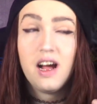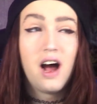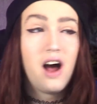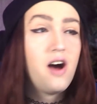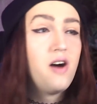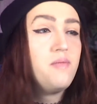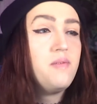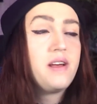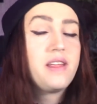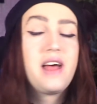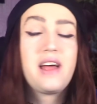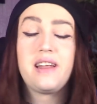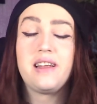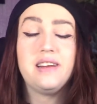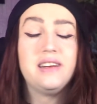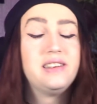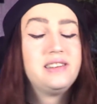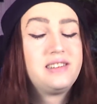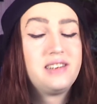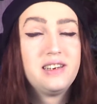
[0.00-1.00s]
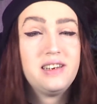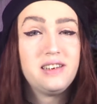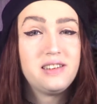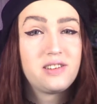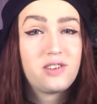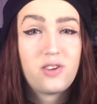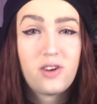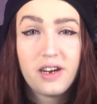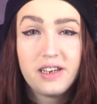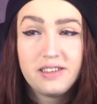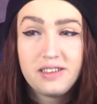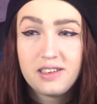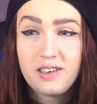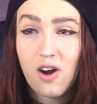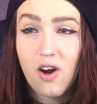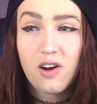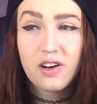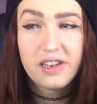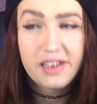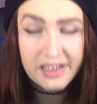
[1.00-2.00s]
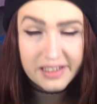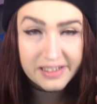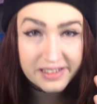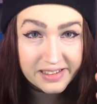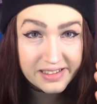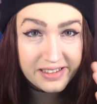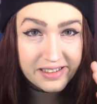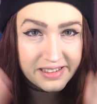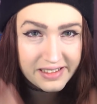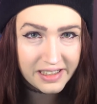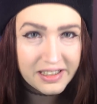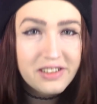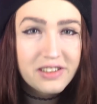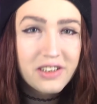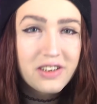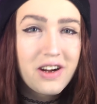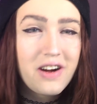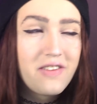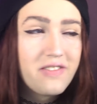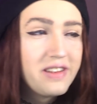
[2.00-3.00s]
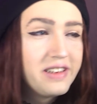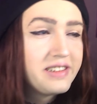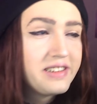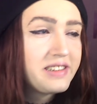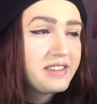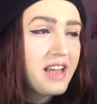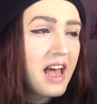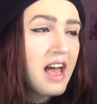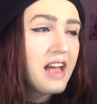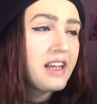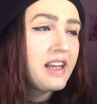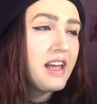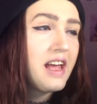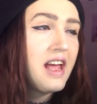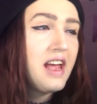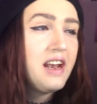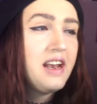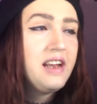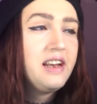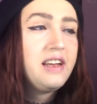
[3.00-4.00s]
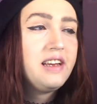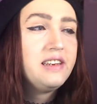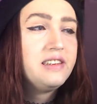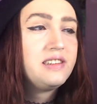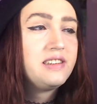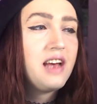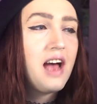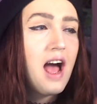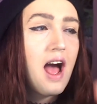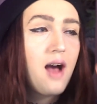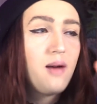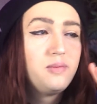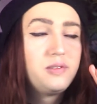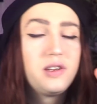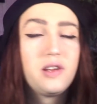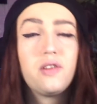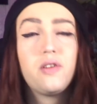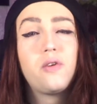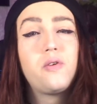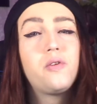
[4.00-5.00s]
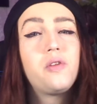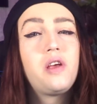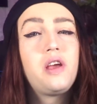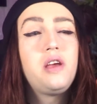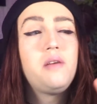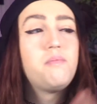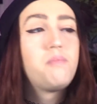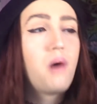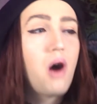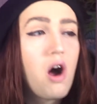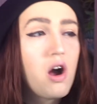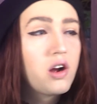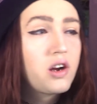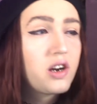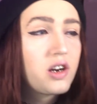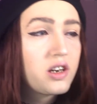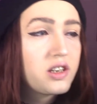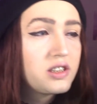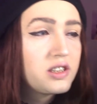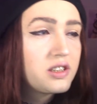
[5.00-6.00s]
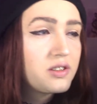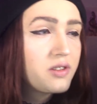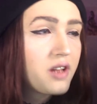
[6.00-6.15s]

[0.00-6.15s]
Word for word: That it's a crazy card. It is the center of this deck, and it is absolutely bonkers.